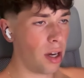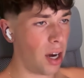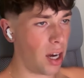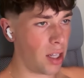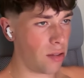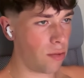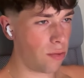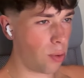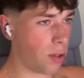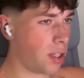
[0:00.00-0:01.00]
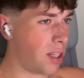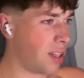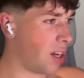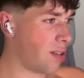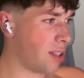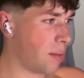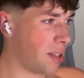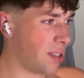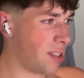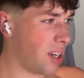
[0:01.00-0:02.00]
and 14,000
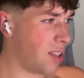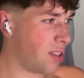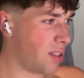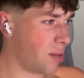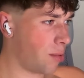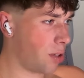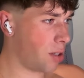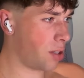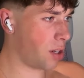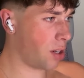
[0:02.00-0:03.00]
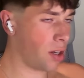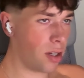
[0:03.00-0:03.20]
emails sent, I'm pretty sure.